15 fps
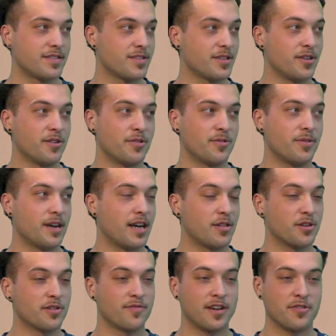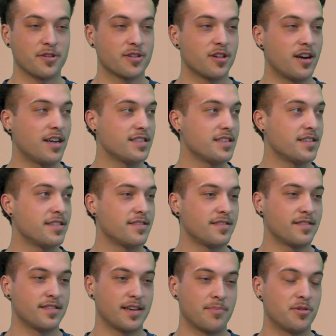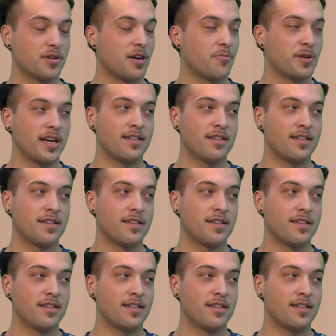So I look around the closet, I put on what I